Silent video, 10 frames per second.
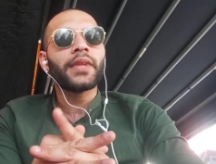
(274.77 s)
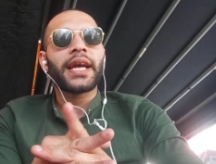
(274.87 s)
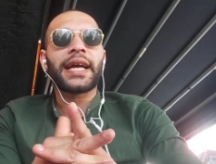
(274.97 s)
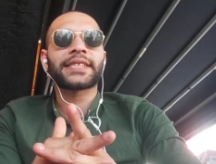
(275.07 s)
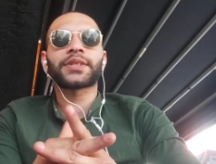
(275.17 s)

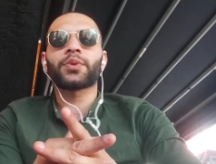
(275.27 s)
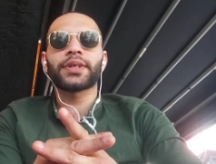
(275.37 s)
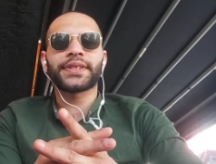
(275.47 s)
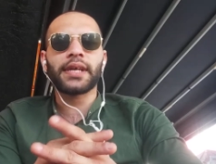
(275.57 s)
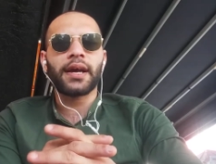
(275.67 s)
X, Y,
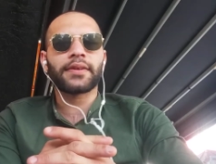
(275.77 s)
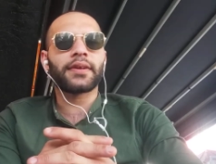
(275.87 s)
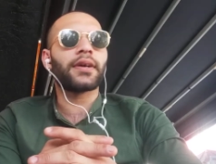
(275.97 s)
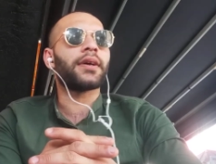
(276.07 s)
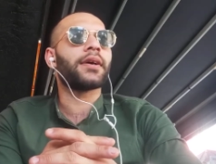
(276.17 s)
Z.
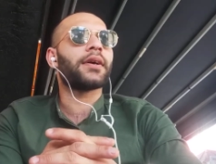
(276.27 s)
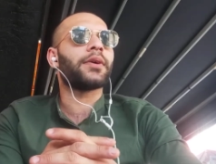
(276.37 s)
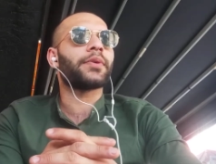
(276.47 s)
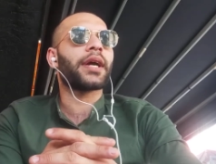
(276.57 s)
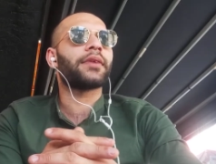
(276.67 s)

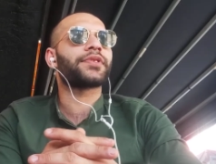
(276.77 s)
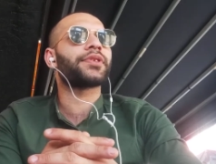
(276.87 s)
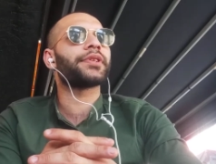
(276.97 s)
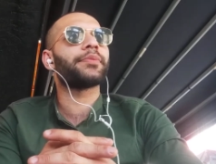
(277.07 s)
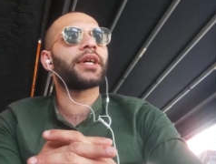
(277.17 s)
We have
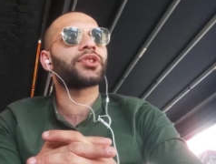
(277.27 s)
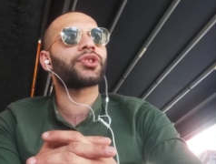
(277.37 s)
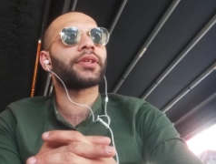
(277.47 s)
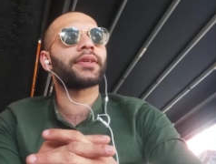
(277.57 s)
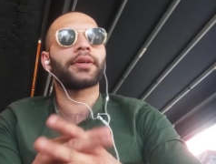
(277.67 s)
three
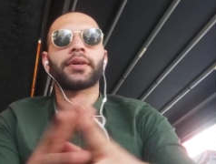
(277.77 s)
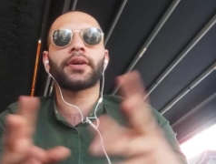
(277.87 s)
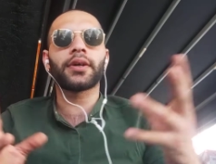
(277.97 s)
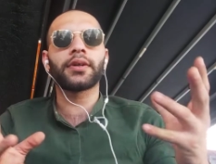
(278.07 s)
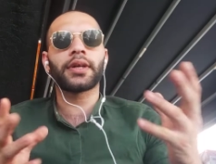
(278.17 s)
dimension, and
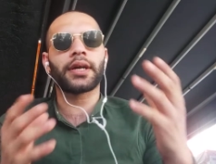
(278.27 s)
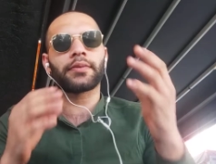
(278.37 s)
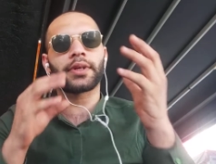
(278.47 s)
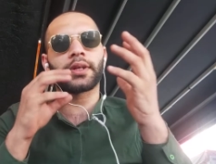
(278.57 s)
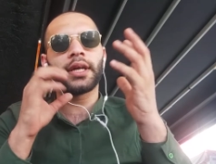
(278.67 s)
all
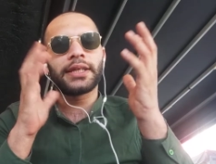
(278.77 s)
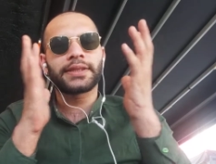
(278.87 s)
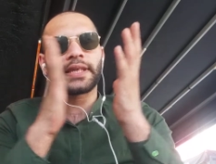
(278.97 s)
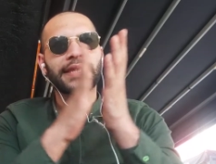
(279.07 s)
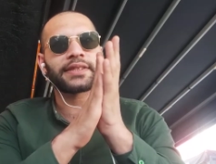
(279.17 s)
our
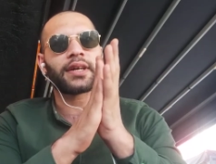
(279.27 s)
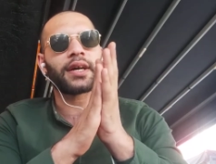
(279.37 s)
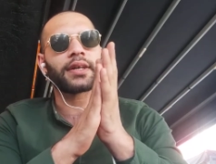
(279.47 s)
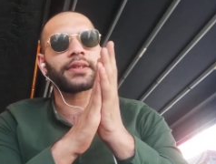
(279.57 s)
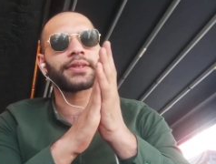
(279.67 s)

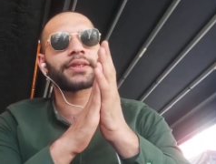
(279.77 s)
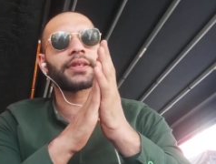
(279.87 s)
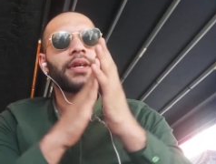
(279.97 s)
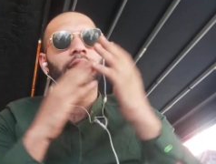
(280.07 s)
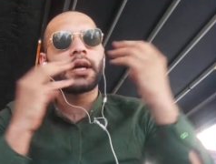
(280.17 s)
tactiles,
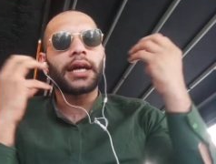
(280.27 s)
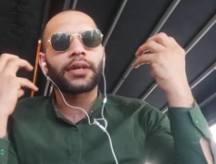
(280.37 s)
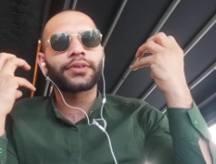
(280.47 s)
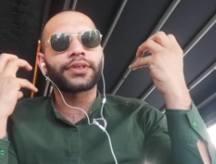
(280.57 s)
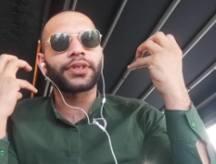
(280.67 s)

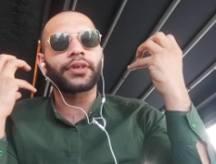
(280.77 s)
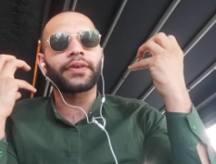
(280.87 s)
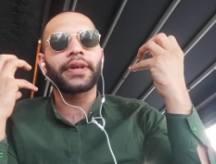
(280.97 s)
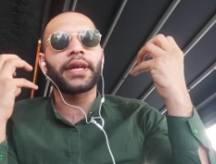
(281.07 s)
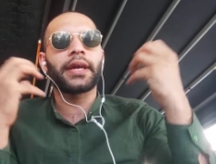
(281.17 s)

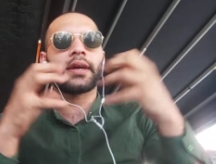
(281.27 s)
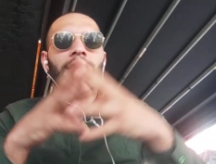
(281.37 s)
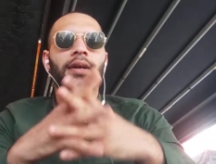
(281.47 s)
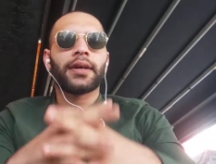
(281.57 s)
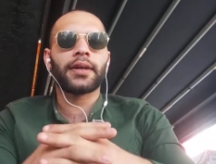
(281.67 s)
auditory,
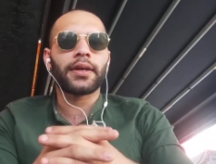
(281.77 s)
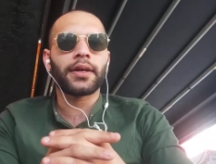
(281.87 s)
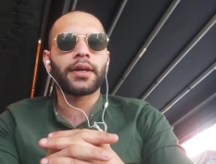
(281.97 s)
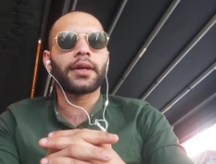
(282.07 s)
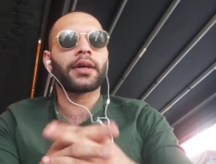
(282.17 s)
and
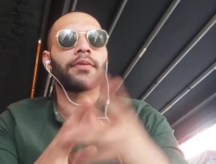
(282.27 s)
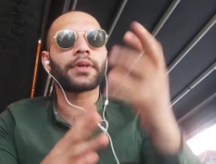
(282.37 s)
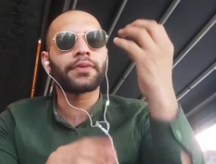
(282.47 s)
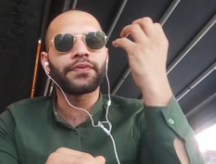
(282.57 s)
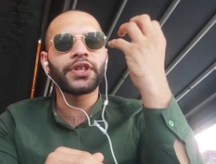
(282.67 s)

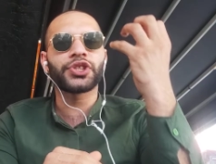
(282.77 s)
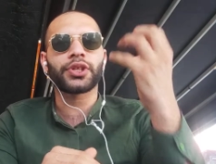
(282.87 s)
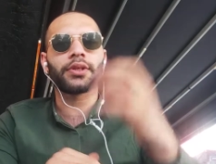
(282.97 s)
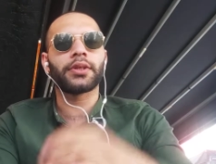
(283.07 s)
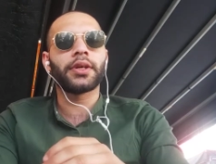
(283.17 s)
our
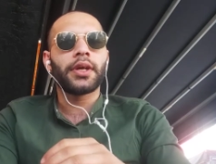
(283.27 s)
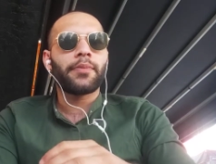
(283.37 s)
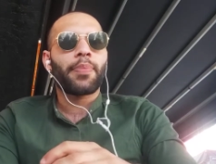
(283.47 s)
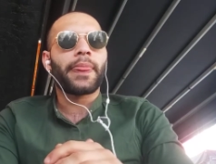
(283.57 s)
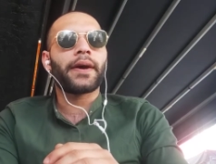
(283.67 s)
visual
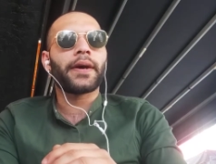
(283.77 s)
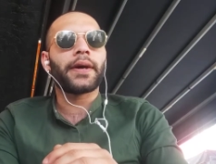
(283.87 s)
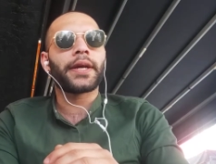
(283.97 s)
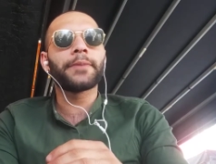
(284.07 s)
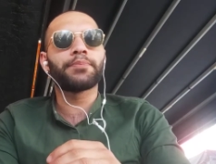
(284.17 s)

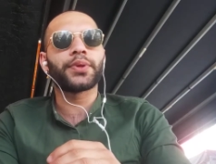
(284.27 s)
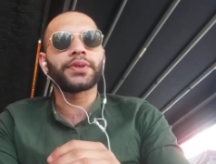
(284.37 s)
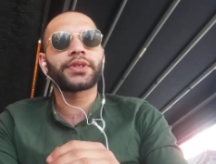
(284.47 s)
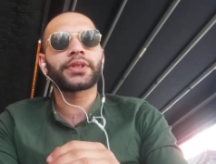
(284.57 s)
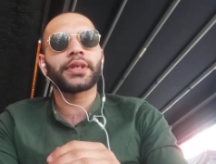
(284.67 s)

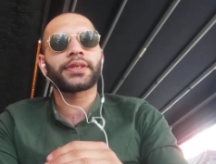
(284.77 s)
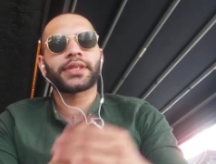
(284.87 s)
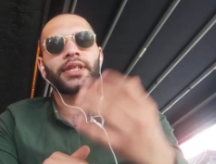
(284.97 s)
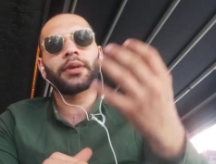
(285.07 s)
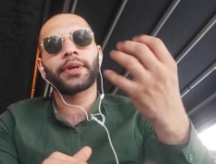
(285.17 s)
inputs is
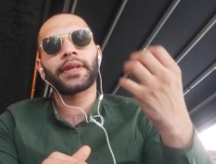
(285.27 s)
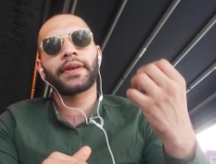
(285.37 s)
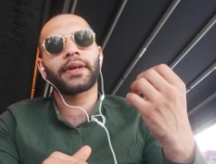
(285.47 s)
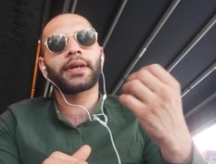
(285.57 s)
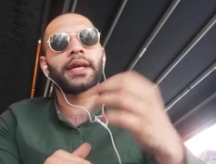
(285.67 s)
coming
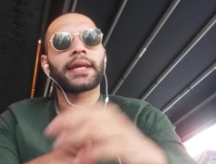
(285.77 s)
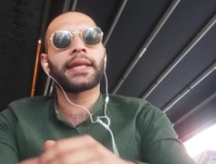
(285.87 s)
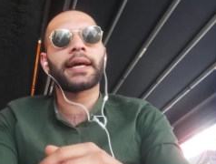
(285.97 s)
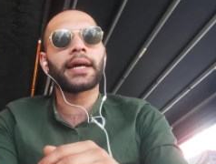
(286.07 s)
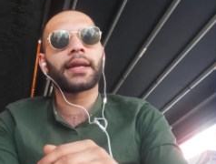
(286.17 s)
there like
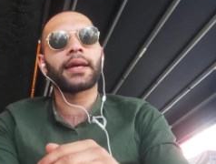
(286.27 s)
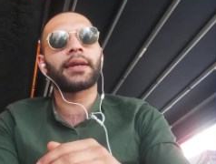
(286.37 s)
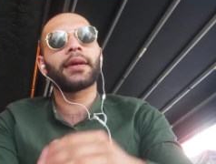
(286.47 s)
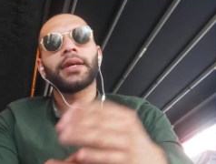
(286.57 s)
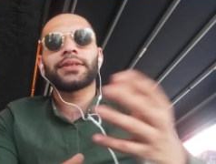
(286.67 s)
that. And
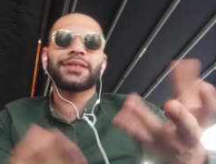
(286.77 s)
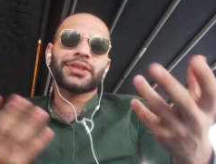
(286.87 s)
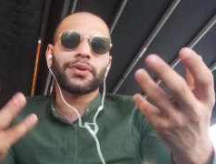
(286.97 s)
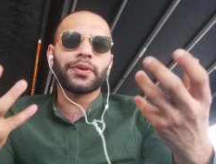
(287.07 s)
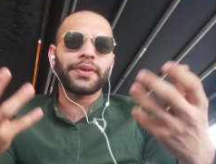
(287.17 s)

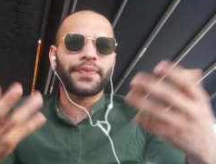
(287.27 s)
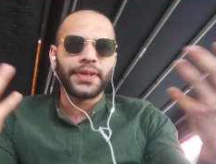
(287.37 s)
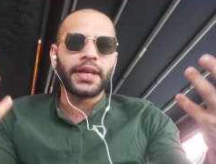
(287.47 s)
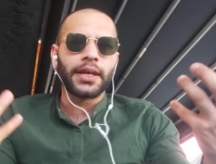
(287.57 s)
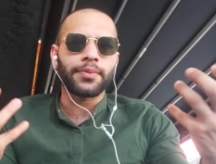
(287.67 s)
so if you
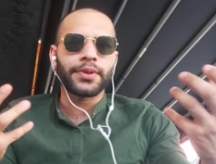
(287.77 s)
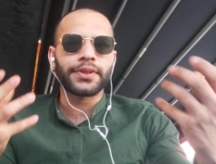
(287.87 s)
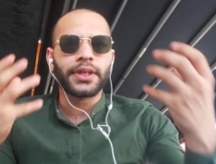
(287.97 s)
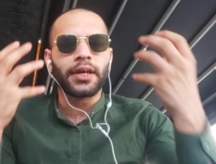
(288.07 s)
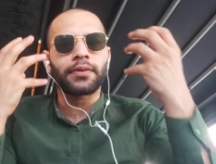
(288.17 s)
think
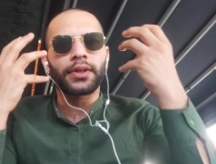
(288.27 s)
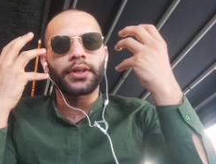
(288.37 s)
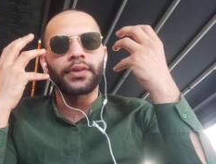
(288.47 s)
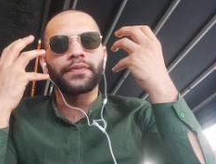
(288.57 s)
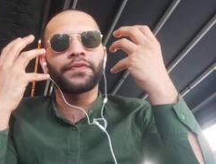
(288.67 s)
about our
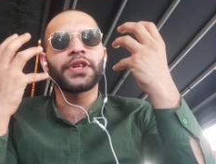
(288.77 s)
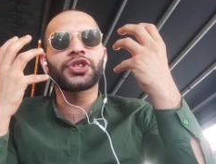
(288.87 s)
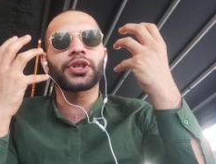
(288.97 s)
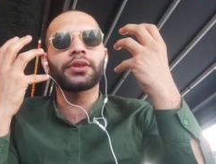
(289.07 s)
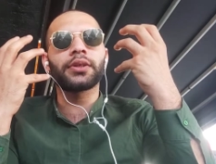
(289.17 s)

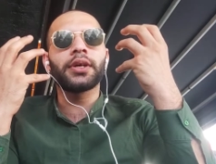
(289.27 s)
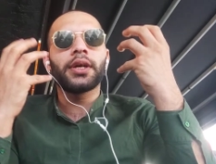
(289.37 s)
visual